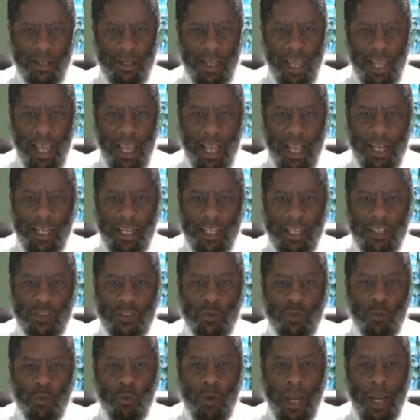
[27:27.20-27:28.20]
And his
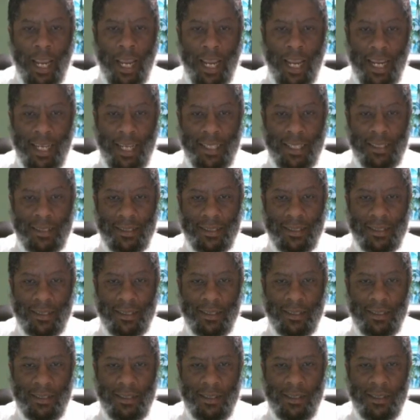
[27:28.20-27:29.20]
ways
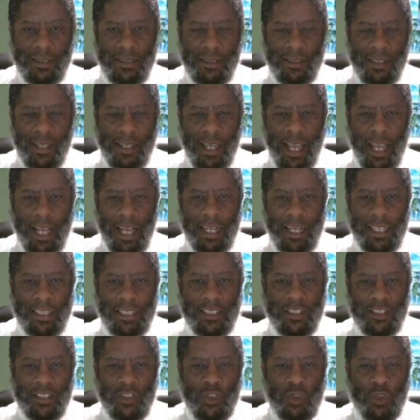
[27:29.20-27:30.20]
and
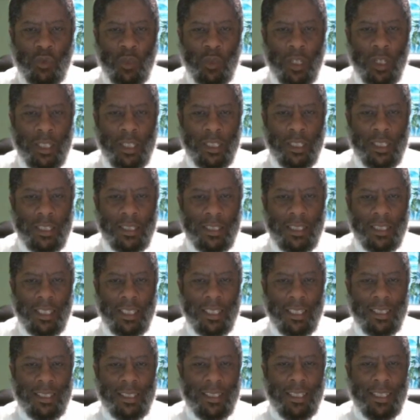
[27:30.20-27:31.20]
his instructions,
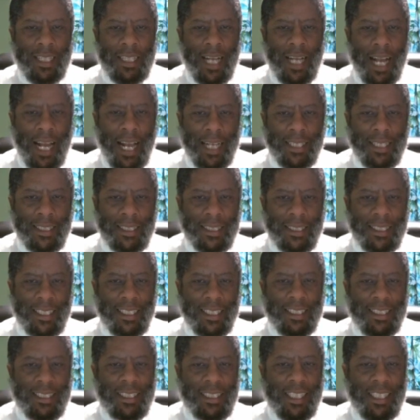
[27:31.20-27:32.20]
his guidance,
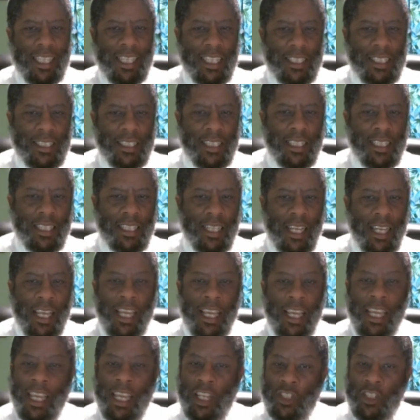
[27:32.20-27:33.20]
his teaching,
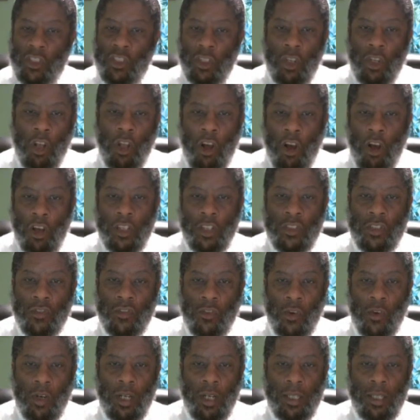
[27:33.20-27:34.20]
his laws
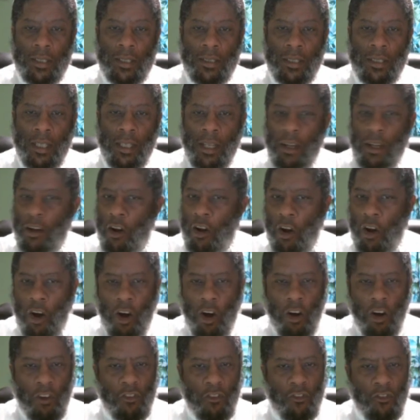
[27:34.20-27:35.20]
for us
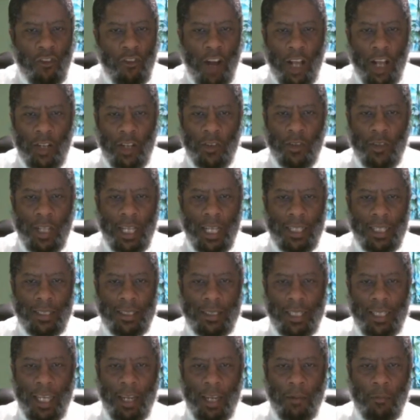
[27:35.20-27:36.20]
all follow that
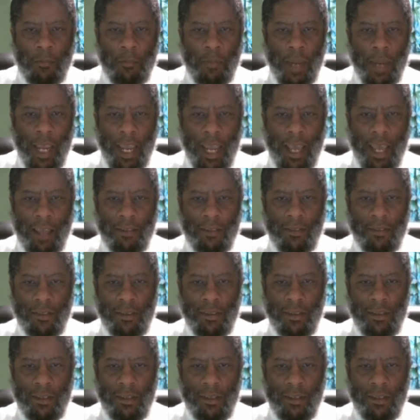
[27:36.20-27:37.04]
same path.